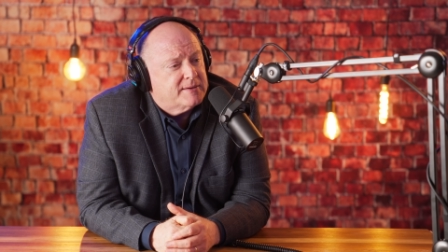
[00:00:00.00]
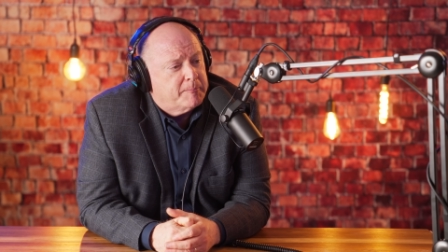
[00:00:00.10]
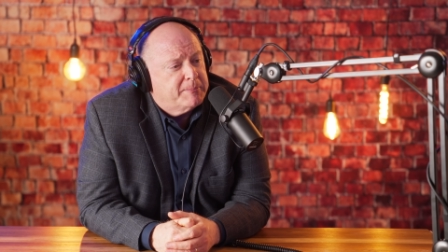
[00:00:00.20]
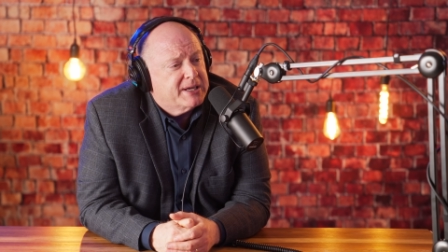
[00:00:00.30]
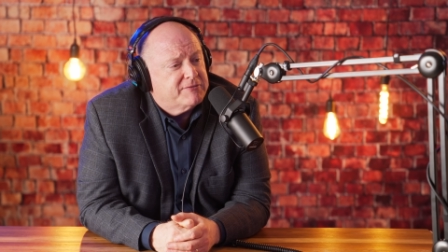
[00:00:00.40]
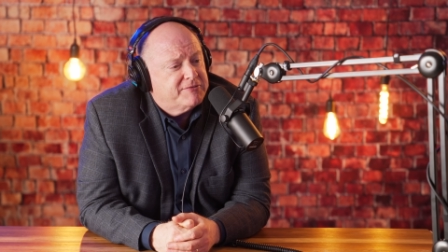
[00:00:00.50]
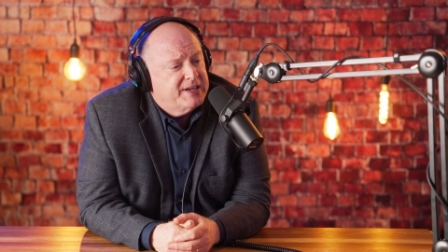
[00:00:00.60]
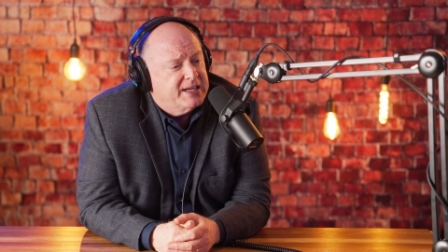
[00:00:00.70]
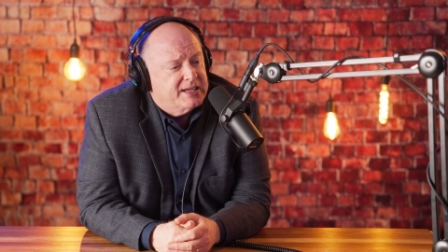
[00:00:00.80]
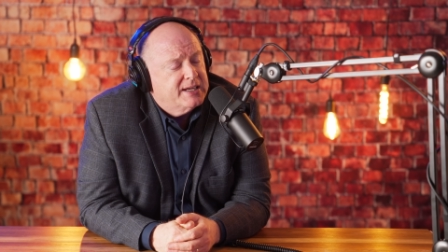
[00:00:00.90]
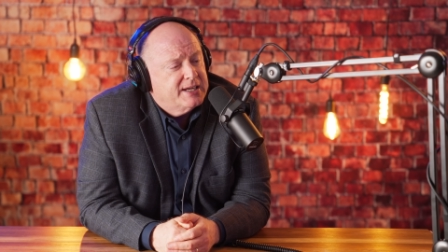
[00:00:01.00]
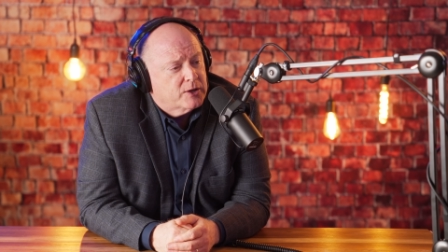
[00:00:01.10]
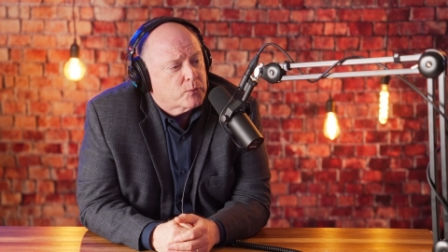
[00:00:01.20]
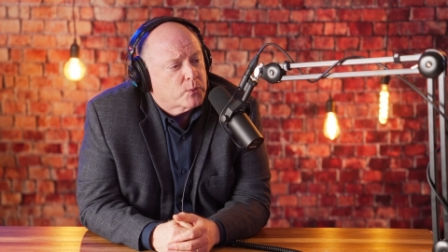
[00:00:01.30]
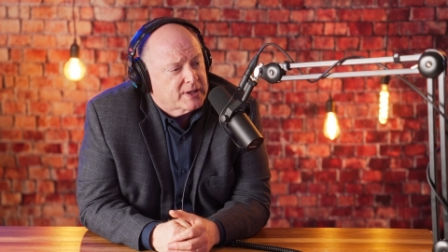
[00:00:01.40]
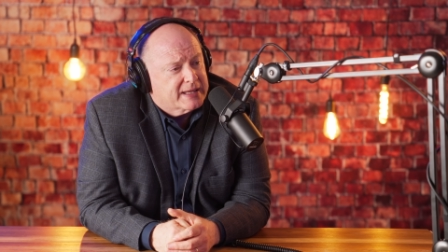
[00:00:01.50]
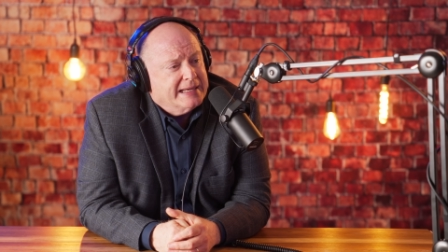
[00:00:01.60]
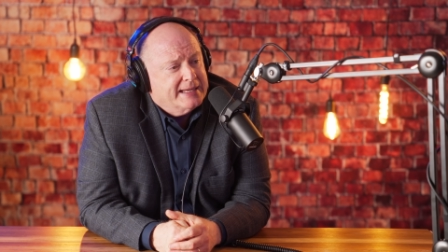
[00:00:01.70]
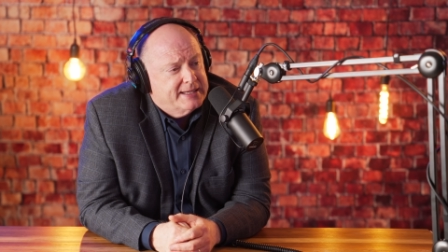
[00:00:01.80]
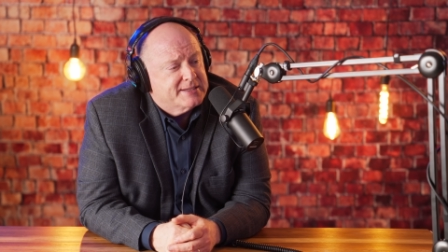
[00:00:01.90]
a big fee, it
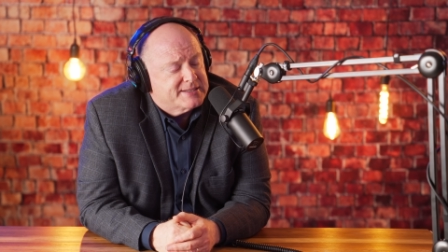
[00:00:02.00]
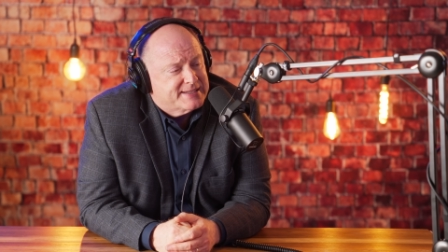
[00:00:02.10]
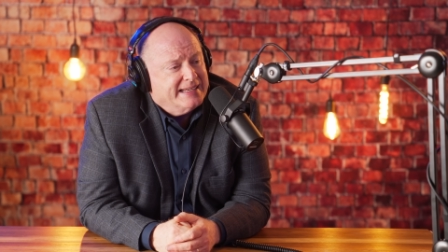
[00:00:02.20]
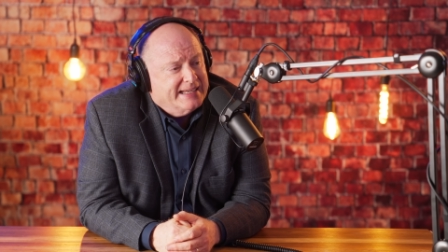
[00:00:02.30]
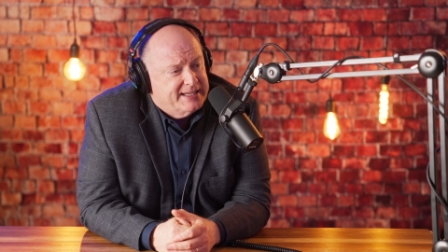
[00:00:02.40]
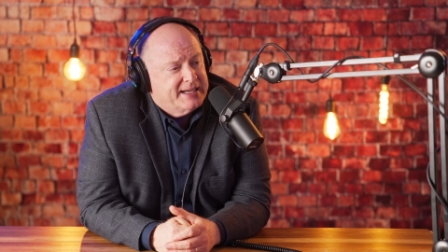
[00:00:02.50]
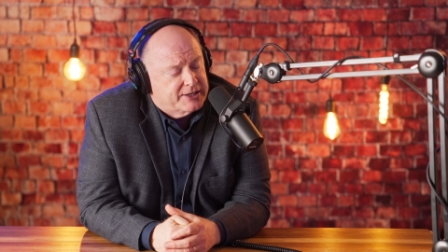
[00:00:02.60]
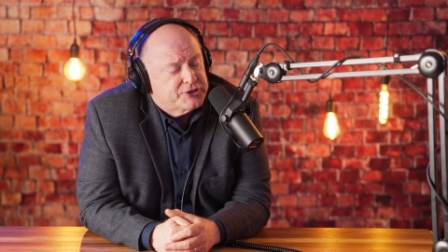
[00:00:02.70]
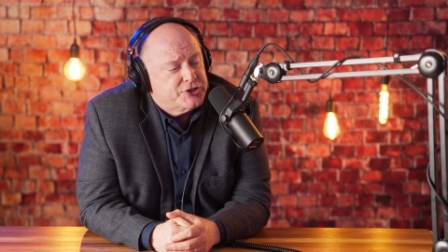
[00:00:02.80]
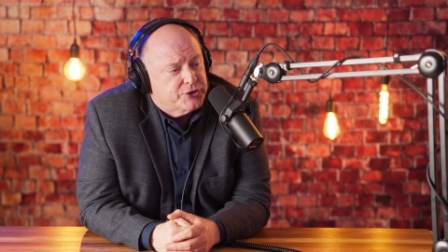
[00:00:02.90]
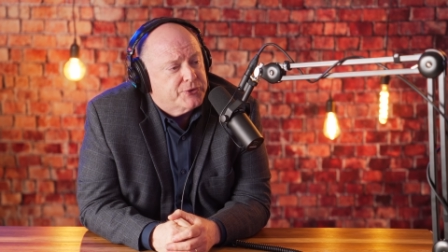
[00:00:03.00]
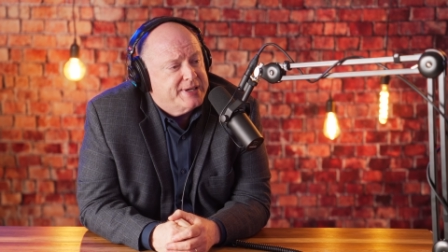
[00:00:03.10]
really is eating into your